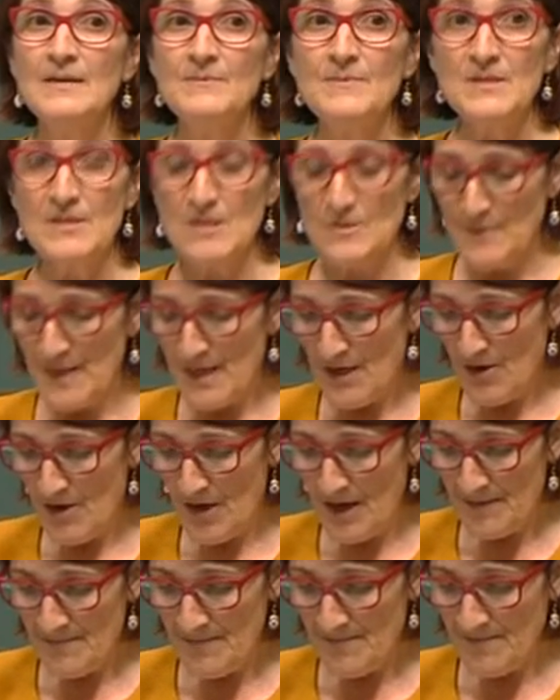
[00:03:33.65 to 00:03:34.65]
Mr Speaker,
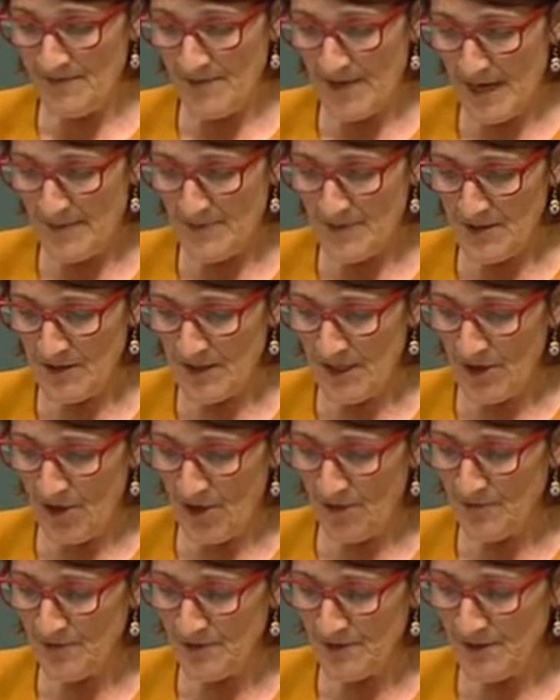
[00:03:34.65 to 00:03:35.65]
I'm absolutely
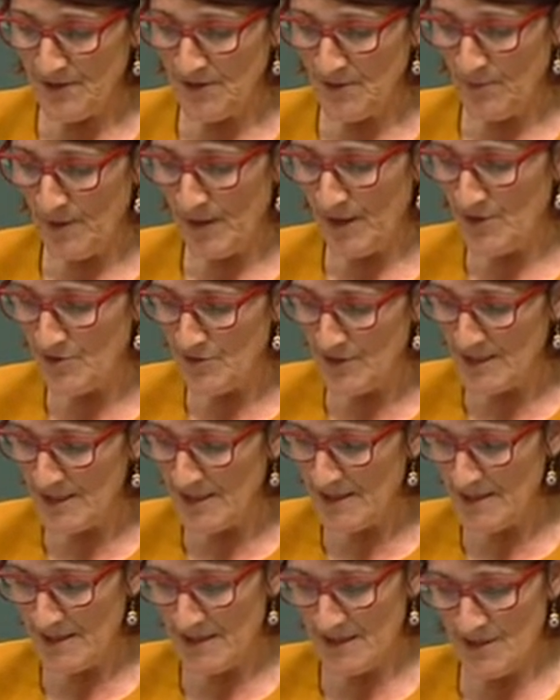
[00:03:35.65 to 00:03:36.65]
confident that we are
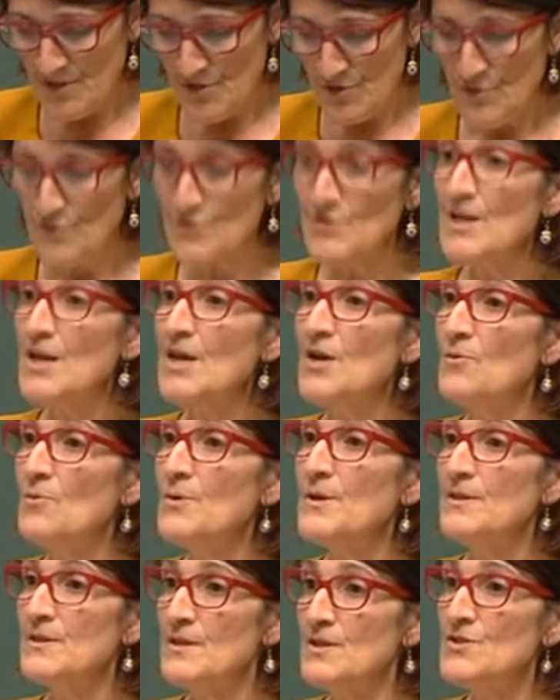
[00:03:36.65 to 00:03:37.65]
addressing these issues
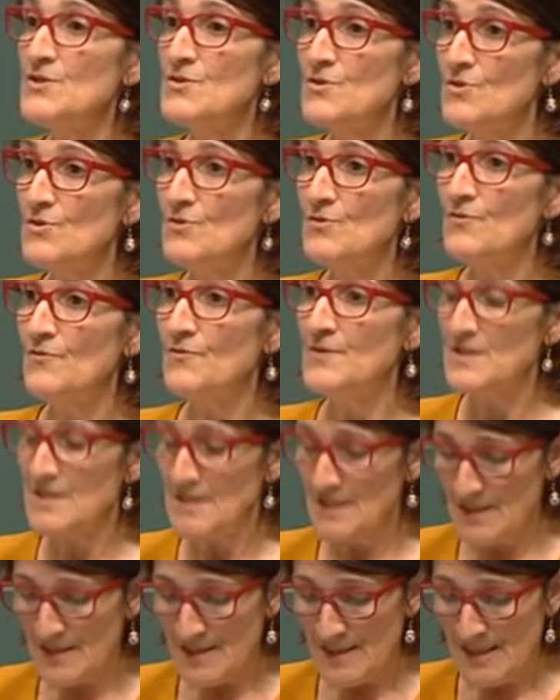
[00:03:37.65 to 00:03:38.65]
with this new
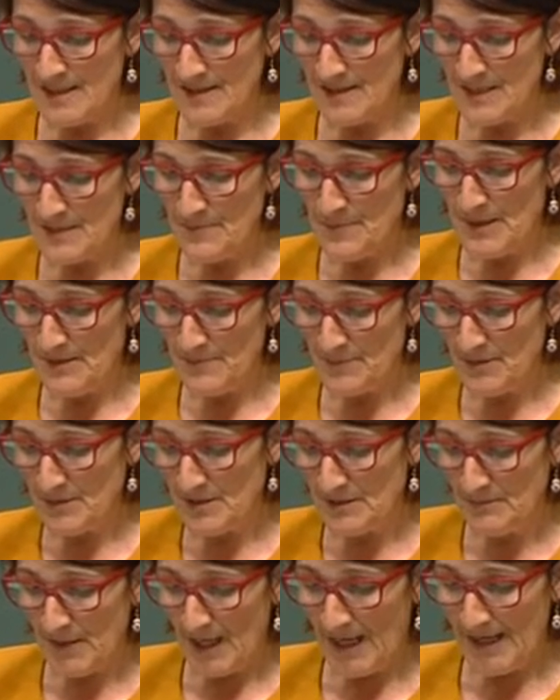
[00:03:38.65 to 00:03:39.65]
facility that's being
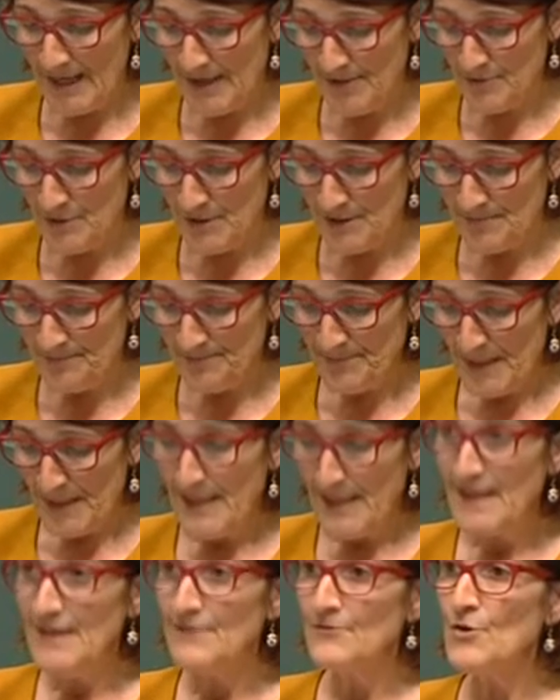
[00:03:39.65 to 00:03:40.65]
built in my electorate.
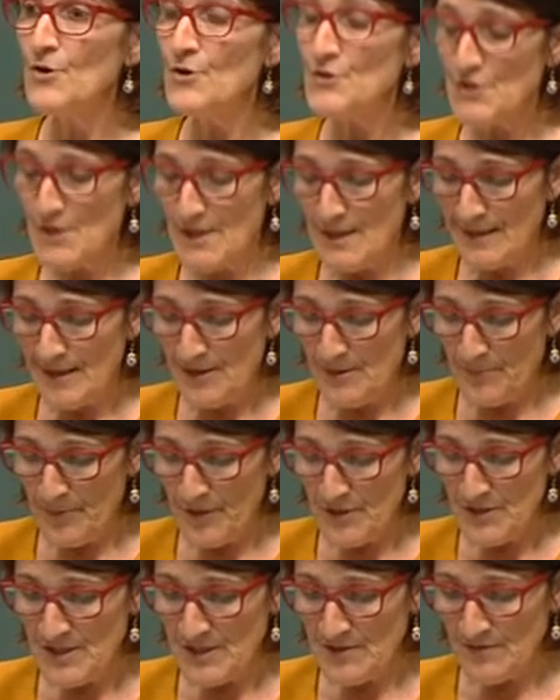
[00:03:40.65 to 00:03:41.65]
Of course, on another
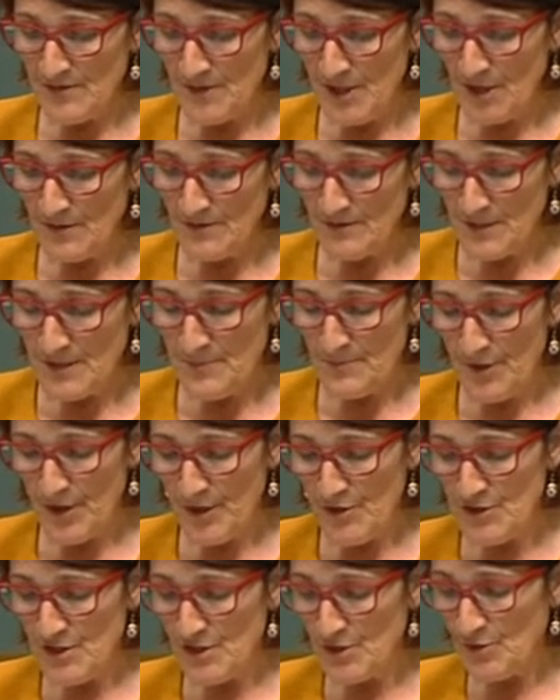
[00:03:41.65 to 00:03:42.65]
positive note, this
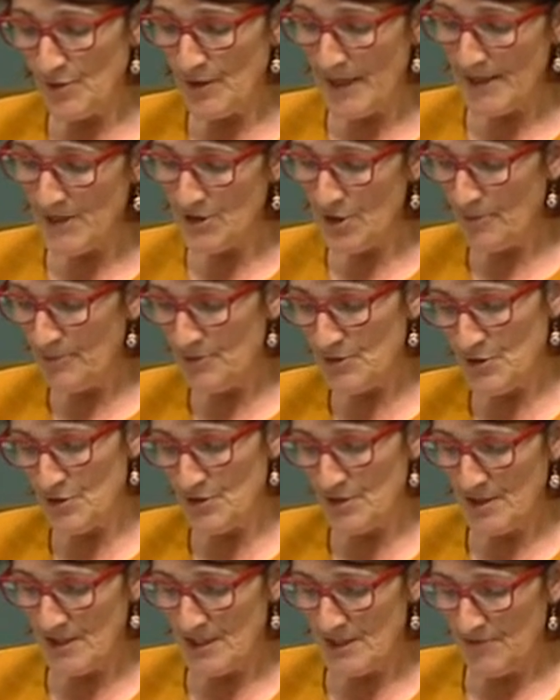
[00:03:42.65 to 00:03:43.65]
project creates
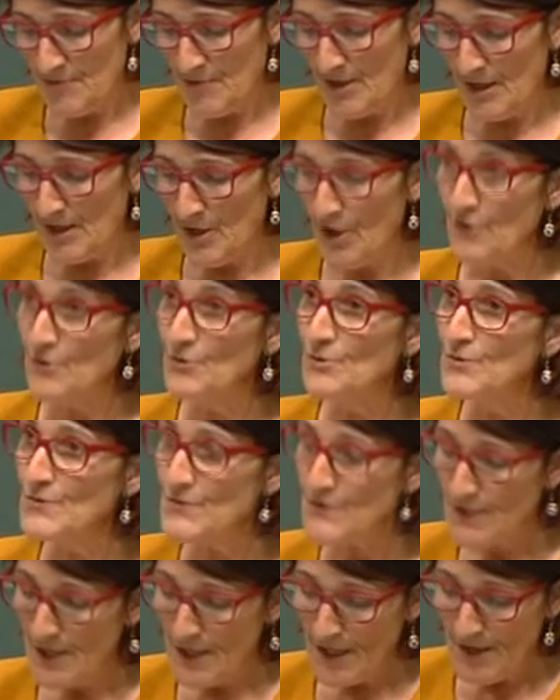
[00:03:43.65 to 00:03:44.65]
opportunities for our
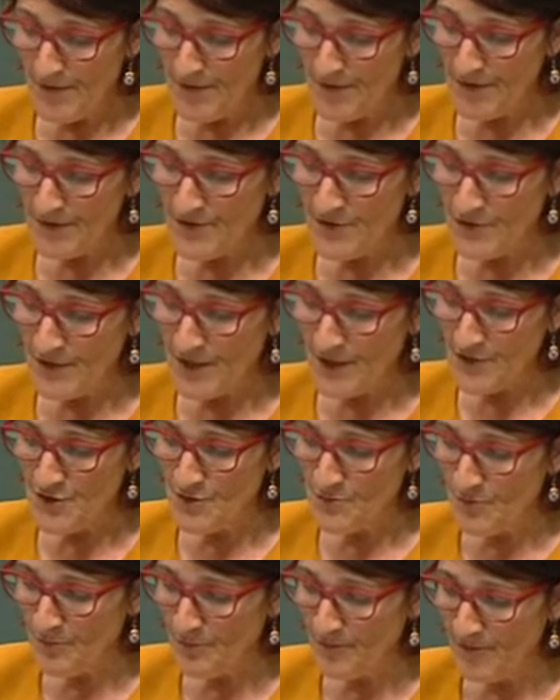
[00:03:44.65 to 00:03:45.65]
locals. The
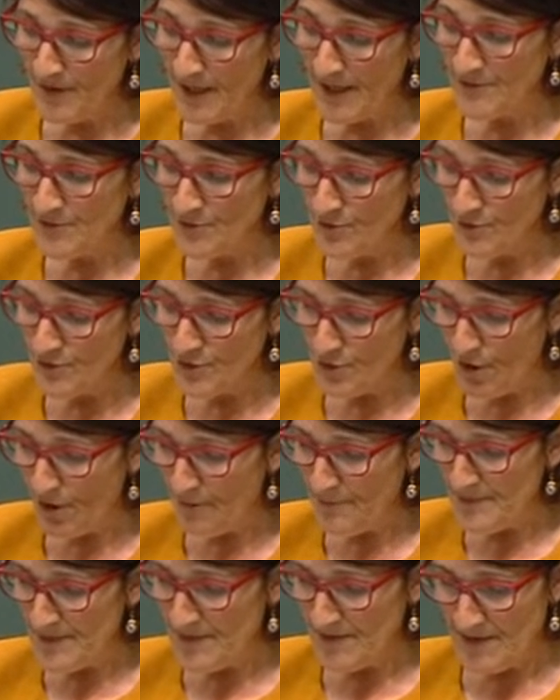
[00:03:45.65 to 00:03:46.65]
construction will provide new
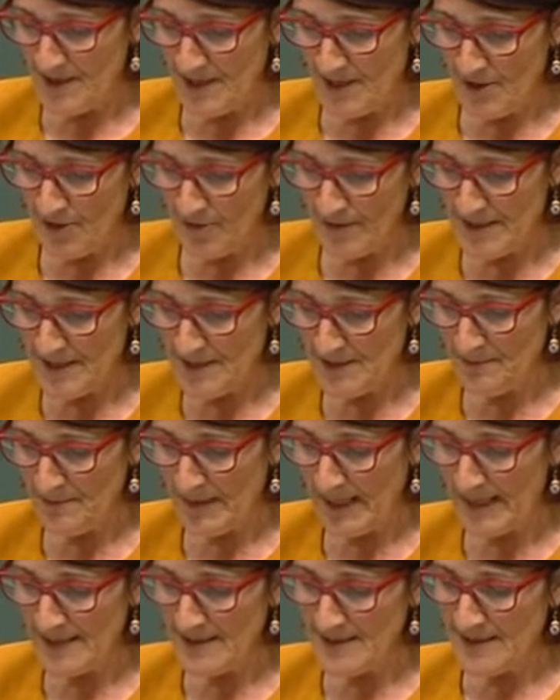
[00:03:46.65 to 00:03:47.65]
jobs, and the increased
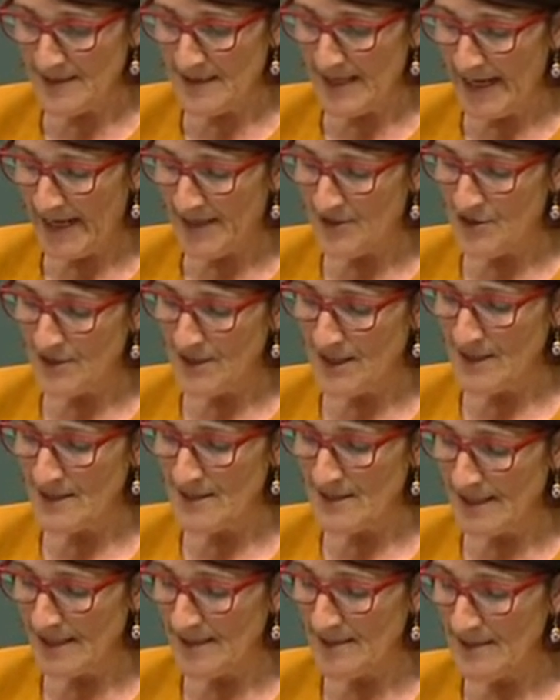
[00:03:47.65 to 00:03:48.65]
demands in the aged care
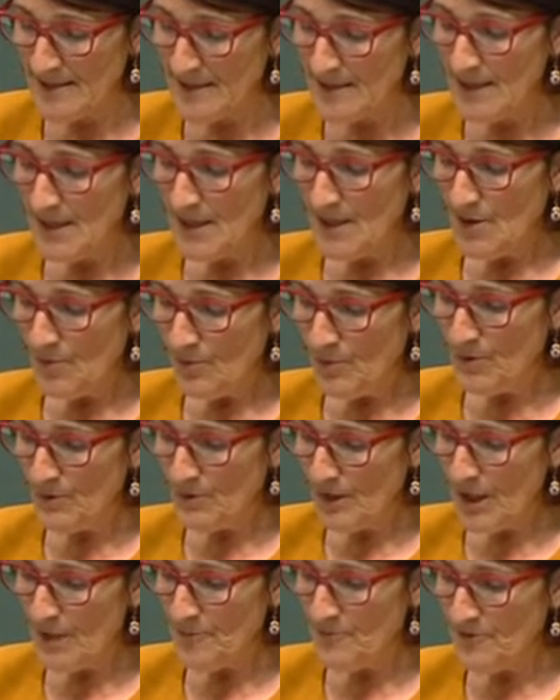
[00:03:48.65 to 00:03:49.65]
sector
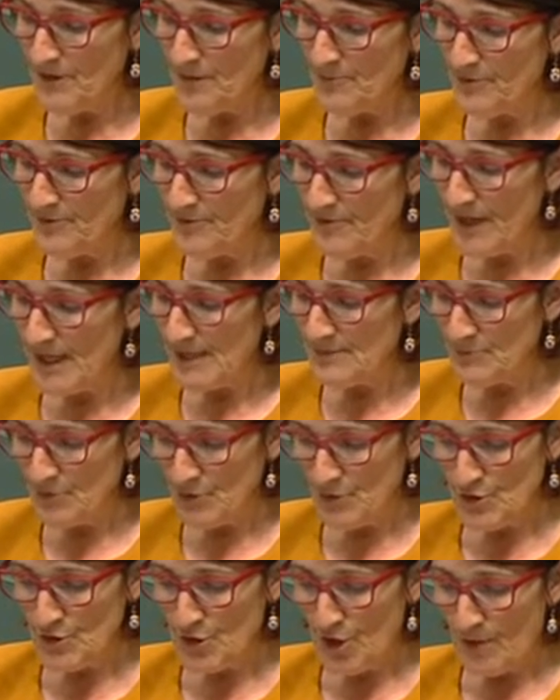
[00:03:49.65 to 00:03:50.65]
will hopefully provide
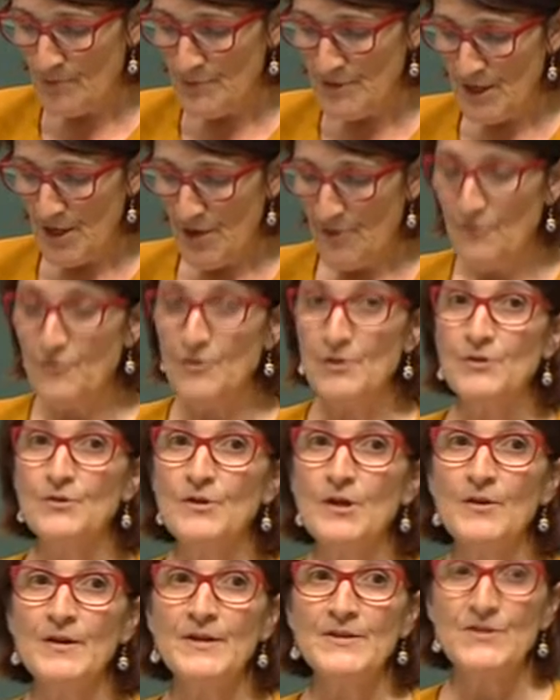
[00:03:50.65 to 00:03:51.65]
more jobs for a
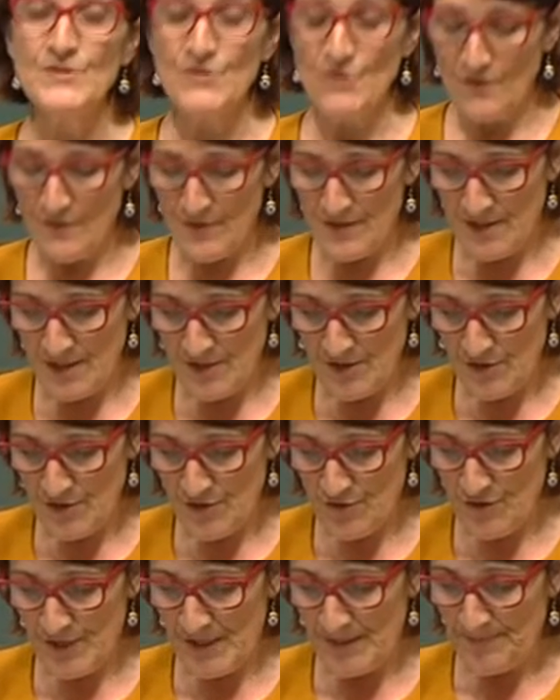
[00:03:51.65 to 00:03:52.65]
growing service
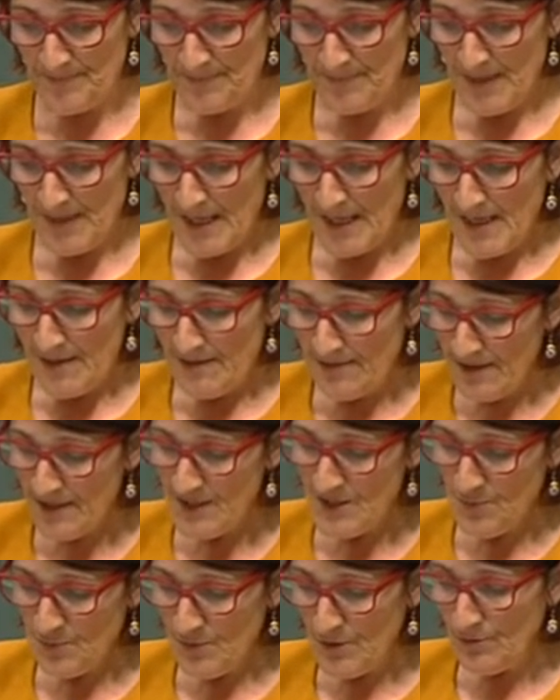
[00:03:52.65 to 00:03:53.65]
industry.
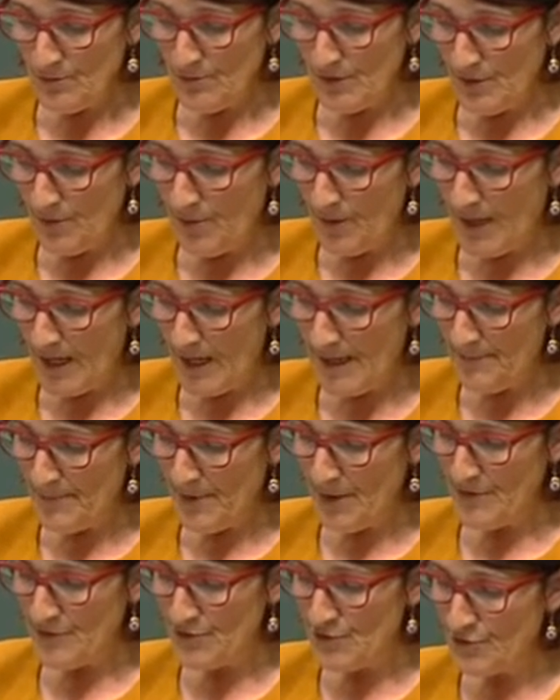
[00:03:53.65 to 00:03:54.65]
This will require
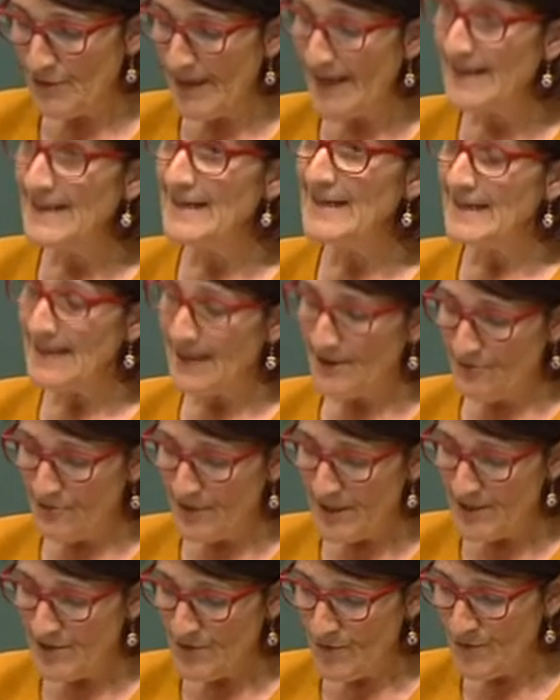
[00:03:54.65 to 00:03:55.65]
both training and
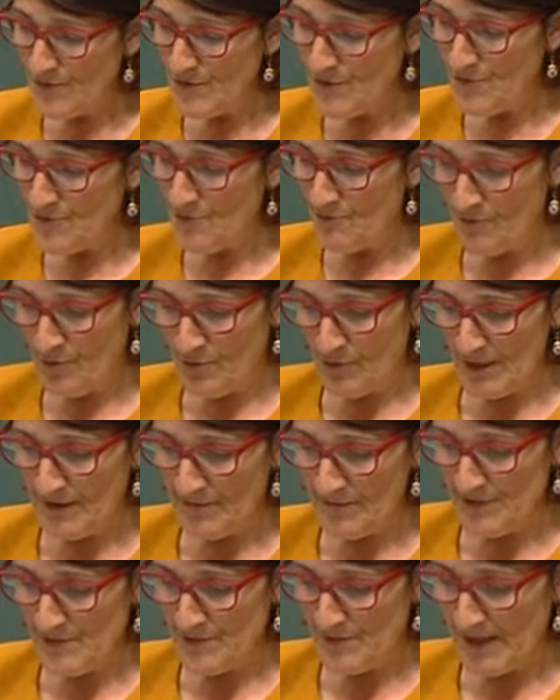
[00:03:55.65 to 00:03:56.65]
resources from all
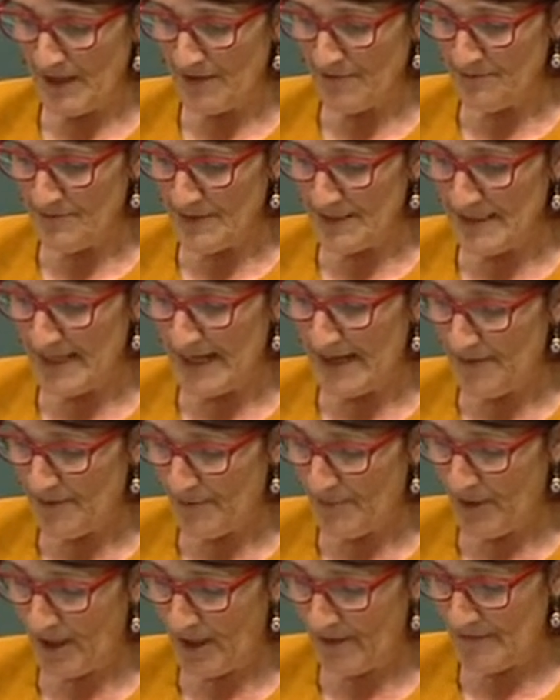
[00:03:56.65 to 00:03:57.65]
levels of government and the
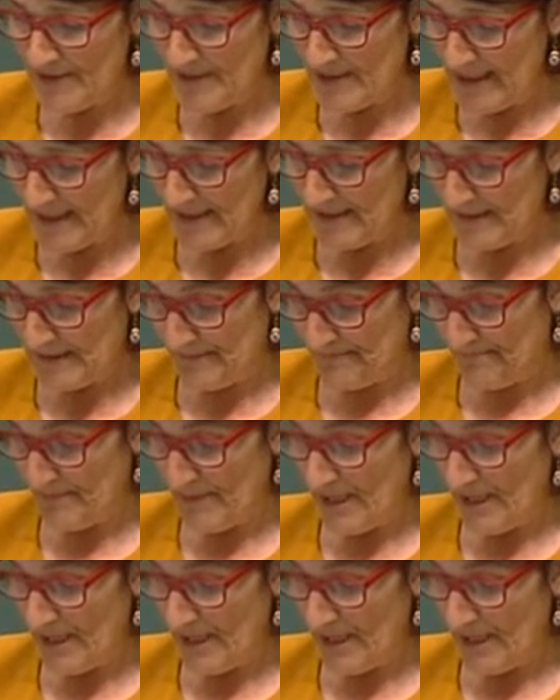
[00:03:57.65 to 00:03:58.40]
private sector.